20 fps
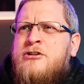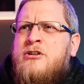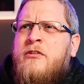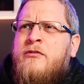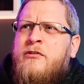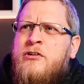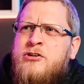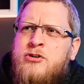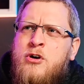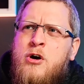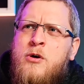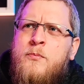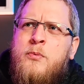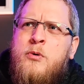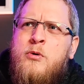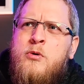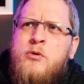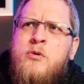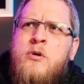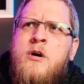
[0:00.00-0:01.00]
So for
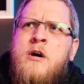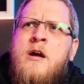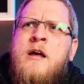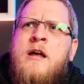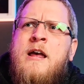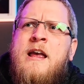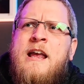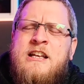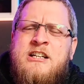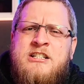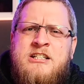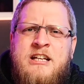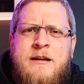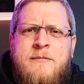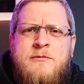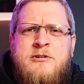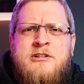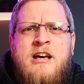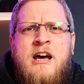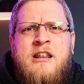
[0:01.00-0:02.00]
example, it
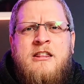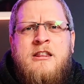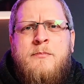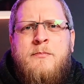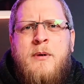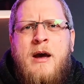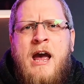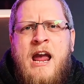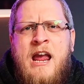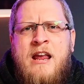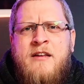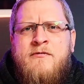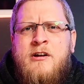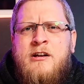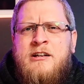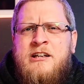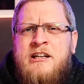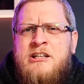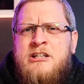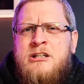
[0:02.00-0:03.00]
seems that the behaviour
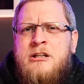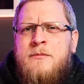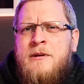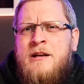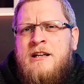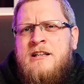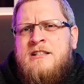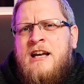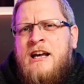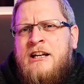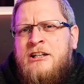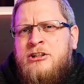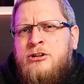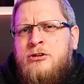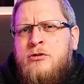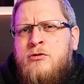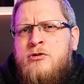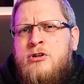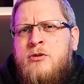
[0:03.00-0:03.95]
needs to be intentional,